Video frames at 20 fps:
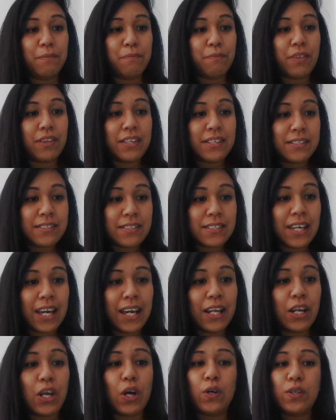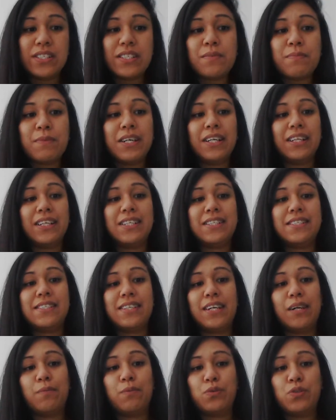This can ultimately
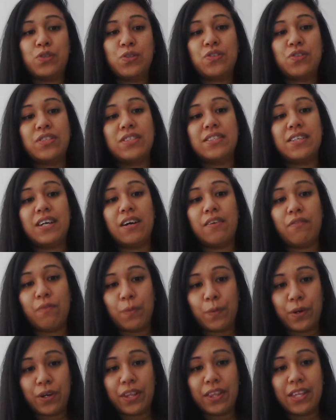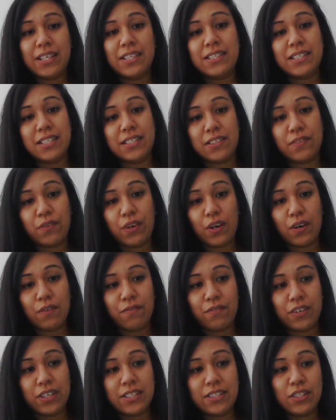disable children's self-worth and sense of
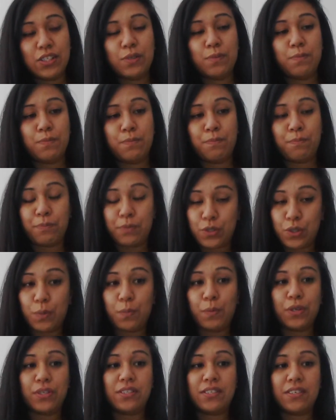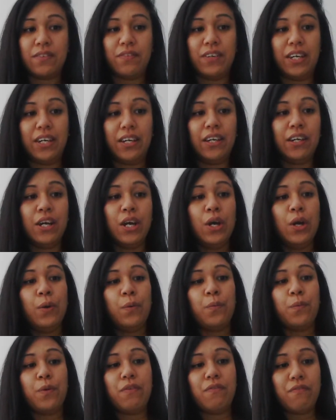confidence to persevere
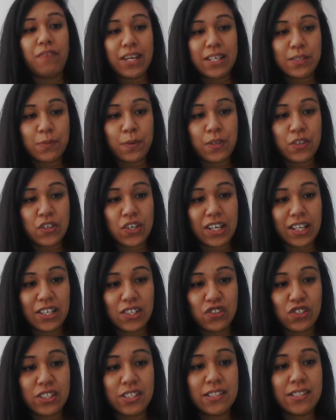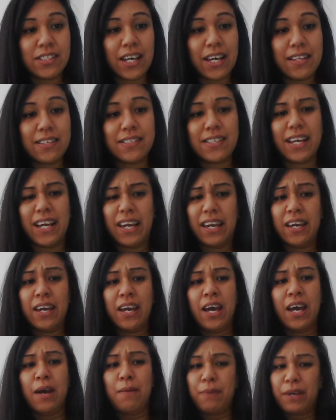when faced with challenges, as they
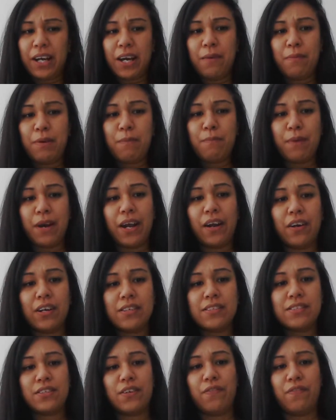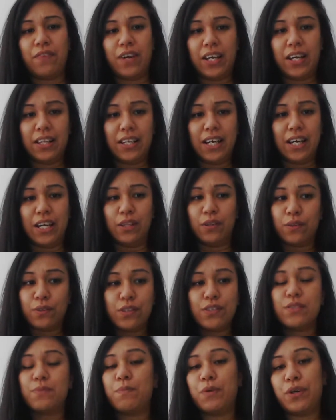become embarrassed of failure and
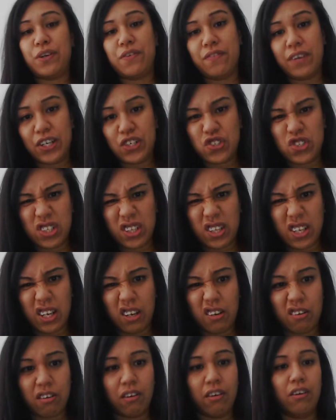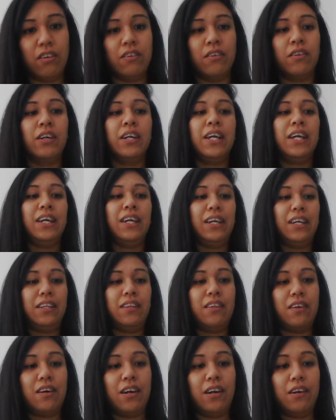lose motivation later on in
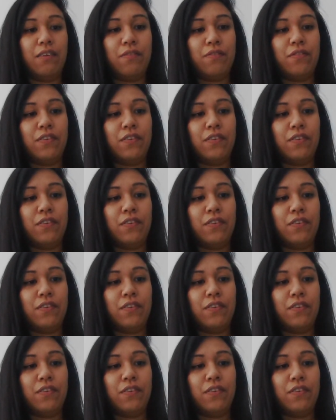life.